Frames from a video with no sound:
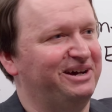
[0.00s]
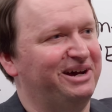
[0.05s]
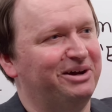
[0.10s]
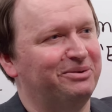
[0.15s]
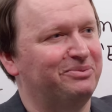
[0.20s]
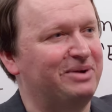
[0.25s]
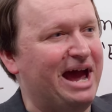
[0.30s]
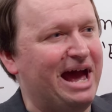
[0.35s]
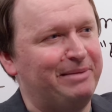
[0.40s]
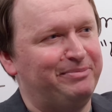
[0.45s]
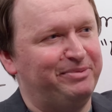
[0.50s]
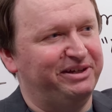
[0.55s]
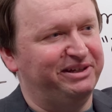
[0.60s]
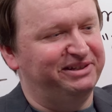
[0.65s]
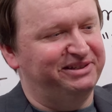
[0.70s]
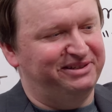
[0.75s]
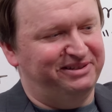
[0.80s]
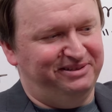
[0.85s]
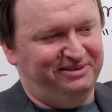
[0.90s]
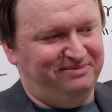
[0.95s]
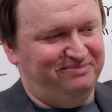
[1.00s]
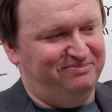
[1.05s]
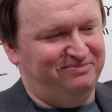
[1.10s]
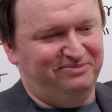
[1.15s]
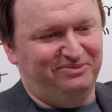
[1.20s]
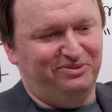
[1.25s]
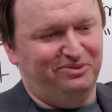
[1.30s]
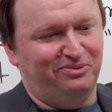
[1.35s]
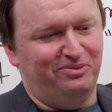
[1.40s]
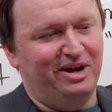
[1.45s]
a rabbit
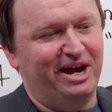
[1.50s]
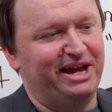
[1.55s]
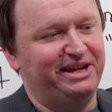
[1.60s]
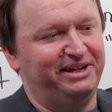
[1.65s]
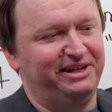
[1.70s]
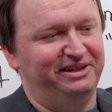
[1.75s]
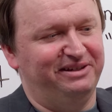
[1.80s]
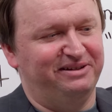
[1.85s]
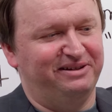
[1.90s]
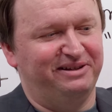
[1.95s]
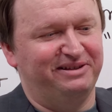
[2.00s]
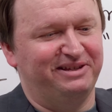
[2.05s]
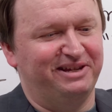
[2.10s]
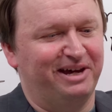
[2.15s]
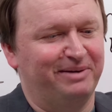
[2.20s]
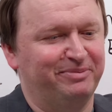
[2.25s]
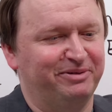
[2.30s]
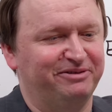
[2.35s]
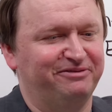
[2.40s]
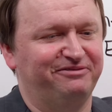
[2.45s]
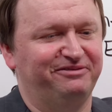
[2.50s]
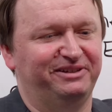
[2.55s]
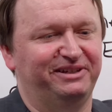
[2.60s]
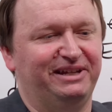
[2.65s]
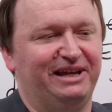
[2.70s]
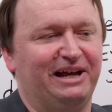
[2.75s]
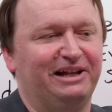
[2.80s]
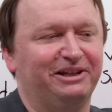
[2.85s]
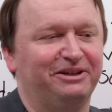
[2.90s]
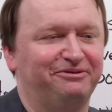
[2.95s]
riding on top of
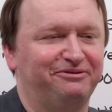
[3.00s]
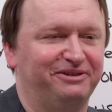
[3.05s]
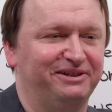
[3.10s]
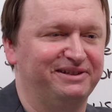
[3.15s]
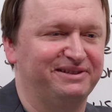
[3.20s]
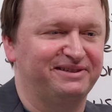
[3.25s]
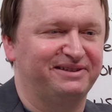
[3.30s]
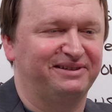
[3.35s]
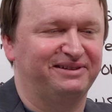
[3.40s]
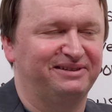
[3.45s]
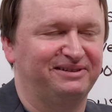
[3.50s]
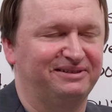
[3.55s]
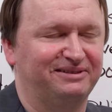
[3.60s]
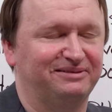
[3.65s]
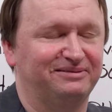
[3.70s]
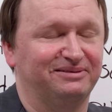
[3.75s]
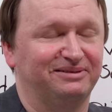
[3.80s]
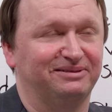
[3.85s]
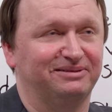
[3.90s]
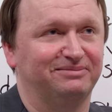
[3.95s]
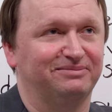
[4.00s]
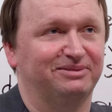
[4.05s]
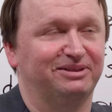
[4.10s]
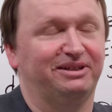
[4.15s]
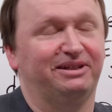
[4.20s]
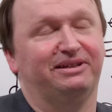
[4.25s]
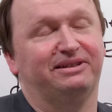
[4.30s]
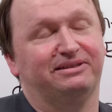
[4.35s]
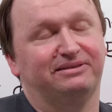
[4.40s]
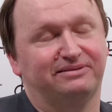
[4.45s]
an elephant,
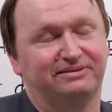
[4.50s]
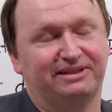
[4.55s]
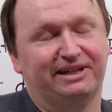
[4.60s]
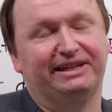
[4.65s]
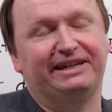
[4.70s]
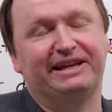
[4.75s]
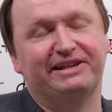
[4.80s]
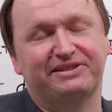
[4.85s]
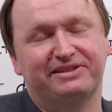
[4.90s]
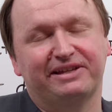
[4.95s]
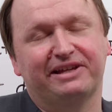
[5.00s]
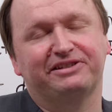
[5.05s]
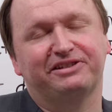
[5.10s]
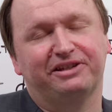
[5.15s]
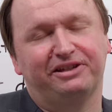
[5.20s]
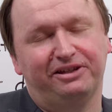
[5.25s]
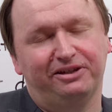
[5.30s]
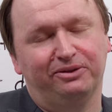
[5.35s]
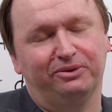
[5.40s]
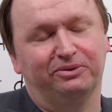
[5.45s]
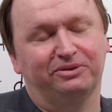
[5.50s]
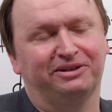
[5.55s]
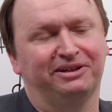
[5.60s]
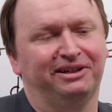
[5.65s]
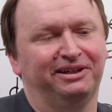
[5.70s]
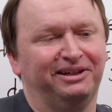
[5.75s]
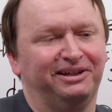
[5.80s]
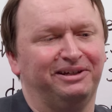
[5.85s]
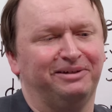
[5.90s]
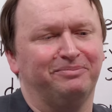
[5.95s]
okay, I guess that's cute.
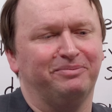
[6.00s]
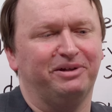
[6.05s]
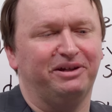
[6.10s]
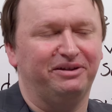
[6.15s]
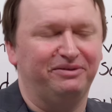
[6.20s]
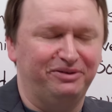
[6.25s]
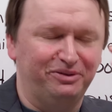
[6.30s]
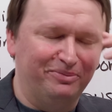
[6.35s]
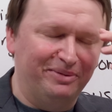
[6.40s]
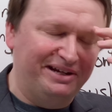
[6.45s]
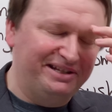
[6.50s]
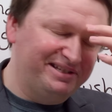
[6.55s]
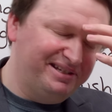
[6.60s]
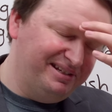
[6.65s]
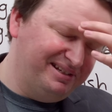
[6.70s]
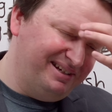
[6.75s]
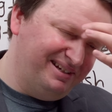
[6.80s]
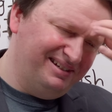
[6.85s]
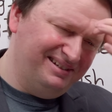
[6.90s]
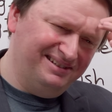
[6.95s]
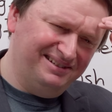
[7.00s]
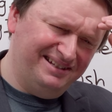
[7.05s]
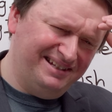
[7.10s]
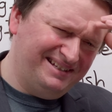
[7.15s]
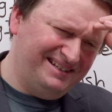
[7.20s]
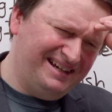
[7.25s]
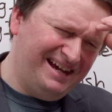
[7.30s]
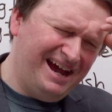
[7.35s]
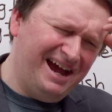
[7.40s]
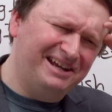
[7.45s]
But it, you might say, like,
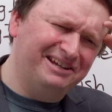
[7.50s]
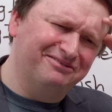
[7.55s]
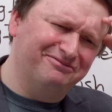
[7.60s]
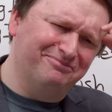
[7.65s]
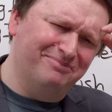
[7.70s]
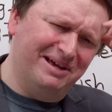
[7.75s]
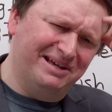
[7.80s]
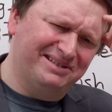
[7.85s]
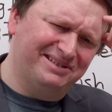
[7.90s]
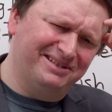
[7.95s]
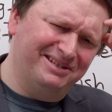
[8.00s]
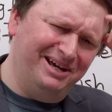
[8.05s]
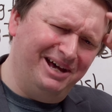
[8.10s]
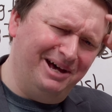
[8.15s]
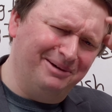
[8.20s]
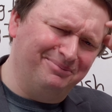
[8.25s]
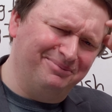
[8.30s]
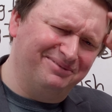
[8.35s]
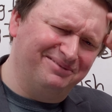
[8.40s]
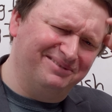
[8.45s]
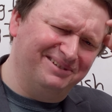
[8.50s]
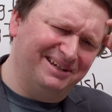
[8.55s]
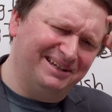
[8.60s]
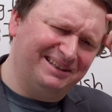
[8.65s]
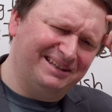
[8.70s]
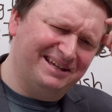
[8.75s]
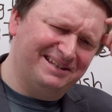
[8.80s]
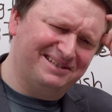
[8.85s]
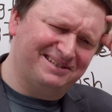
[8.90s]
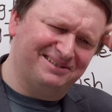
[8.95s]
that's kind of messed up.
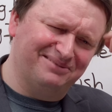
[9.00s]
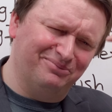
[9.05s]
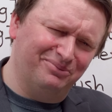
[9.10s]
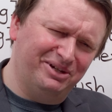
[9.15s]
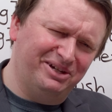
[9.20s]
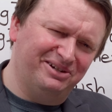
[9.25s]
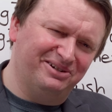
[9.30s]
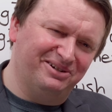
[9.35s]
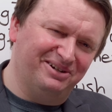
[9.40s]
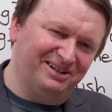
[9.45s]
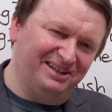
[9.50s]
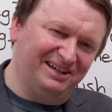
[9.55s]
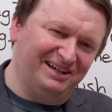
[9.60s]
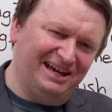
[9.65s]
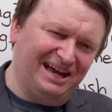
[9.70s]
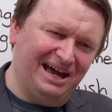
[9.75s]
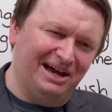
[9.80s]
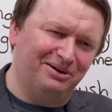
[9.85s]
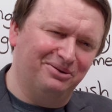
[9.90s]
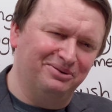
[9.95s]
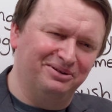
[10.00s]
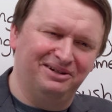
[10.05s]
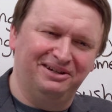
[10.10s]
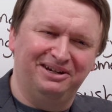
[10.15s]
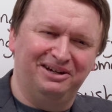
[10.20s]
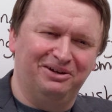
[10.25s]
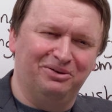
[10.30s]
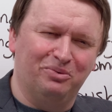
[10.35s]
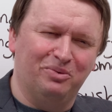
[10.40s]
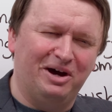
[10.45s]
Like, that's weird. Like, how,
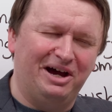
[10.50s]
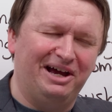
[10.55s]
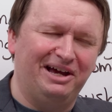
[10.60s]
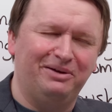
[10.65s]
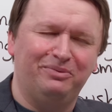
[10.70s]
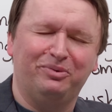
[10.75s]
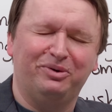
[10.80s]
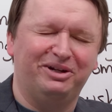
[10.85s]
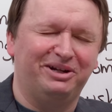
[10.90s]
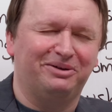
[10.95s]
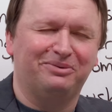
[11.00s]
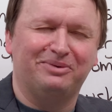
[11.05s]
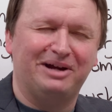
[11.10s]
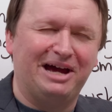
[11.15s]
why would a